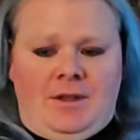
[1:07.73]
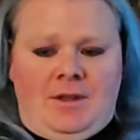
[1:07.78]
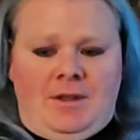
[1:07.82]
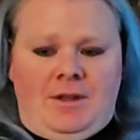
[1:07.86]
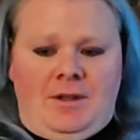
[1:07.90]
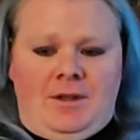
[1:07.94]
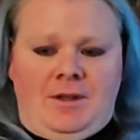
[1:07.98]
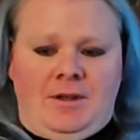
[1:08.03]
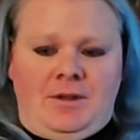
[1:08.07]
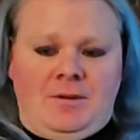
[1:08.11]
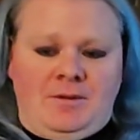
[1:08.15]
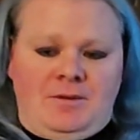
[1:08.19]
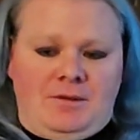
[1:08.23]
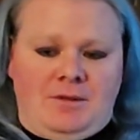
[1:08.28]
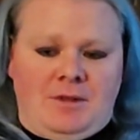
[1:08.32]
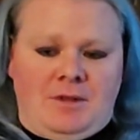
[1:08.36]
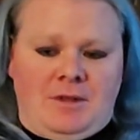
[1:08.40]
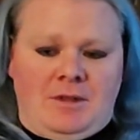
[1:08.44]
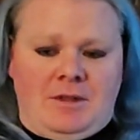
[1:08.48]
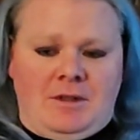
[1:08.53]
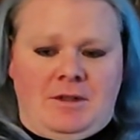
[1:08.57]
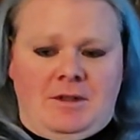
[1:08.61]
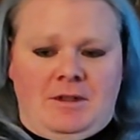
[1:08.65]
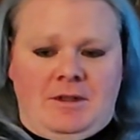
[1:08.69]
you know,
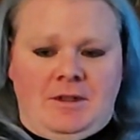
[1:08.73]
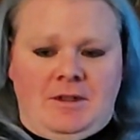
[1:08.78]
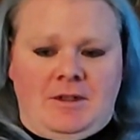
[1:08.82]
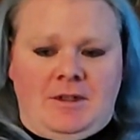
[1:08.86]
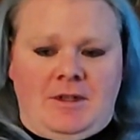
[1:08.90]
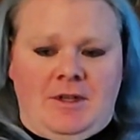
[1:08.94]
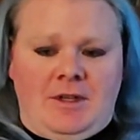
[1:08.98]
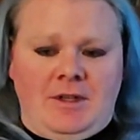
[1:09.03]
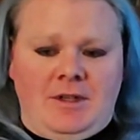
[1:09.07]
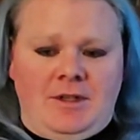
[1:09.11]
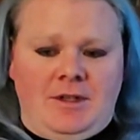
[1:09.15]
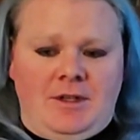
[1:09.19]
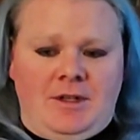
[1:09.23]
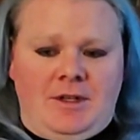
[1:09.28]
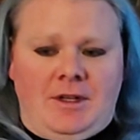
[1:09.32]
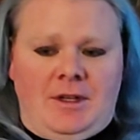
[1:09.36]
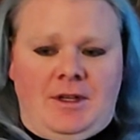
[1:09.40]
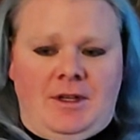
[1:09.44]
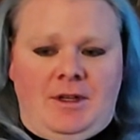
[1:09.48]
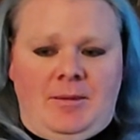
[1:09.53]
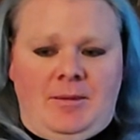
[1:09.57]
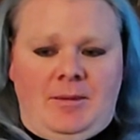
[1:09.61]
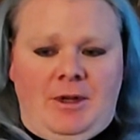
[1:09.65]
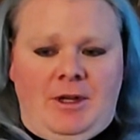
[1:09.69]
the the discussion had
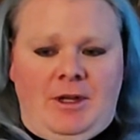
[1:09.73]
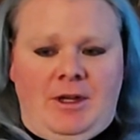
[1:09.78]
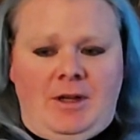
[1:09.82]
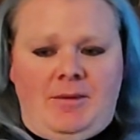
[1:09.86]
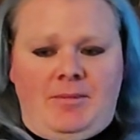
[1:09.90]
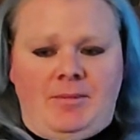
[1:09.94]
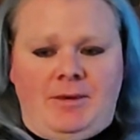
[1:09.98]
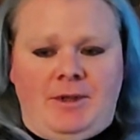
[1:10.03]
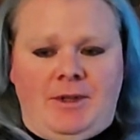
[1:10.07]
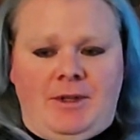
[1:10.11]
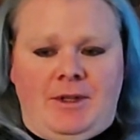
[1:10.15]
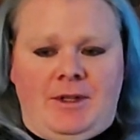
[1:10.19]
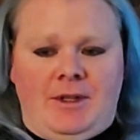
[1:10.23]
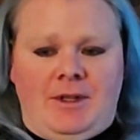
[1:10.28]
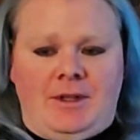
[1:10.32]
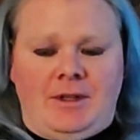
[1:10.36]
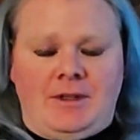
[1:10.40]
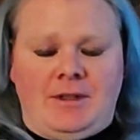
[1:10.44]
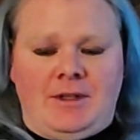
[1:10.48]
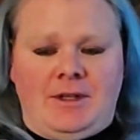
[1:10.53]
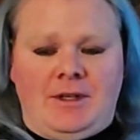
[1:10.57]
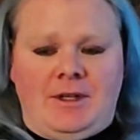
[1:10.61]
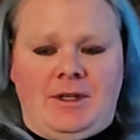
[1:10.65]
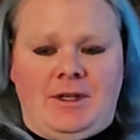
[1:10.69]
come up,
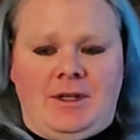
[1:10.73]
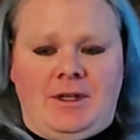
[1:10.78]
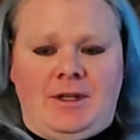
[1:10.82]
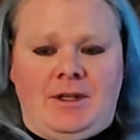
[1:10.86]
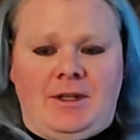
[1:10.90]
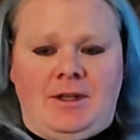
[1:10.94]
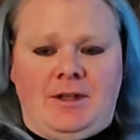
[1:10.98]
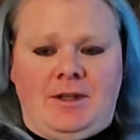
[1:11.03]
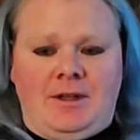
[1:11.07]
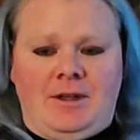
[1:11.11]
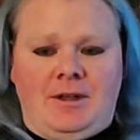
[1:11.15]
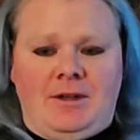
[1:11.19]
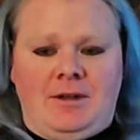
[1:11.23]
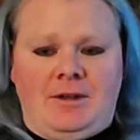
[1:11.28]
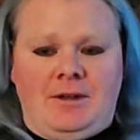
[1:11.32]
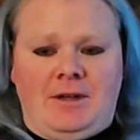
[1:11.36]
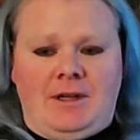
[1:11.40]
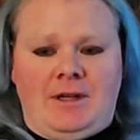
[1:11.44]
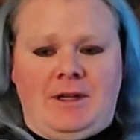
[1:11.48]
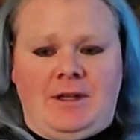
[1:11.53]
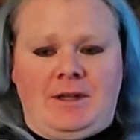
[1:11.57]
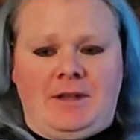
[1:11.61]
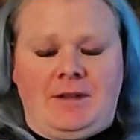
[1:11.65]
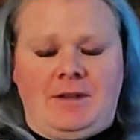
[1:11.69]
and uh, you know,
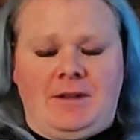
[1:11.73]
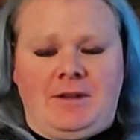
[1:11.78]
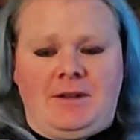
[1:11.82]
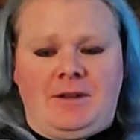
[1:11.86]
uh,